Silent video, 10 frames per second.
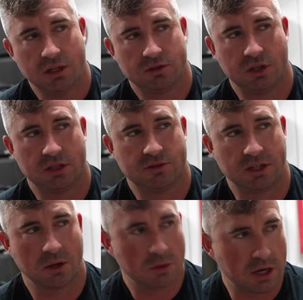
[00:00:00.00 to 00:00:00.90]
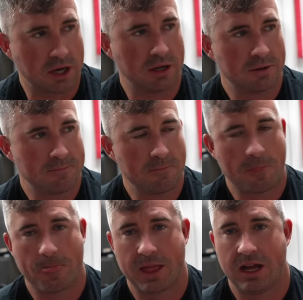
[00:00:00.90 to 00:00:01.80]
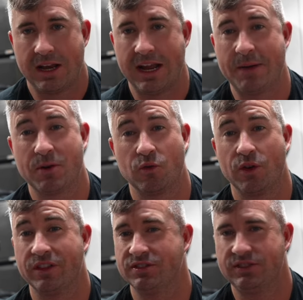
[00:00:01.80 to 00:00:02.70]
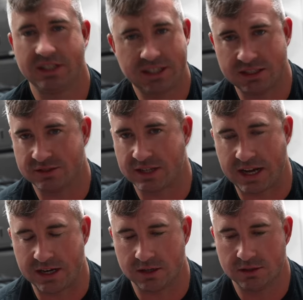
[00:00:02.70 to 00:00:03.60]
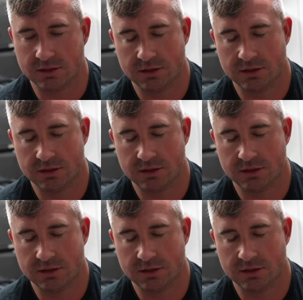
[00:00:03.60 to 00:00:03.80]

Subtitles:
So I was like, okay, now I'm gonna run the stickiest tire.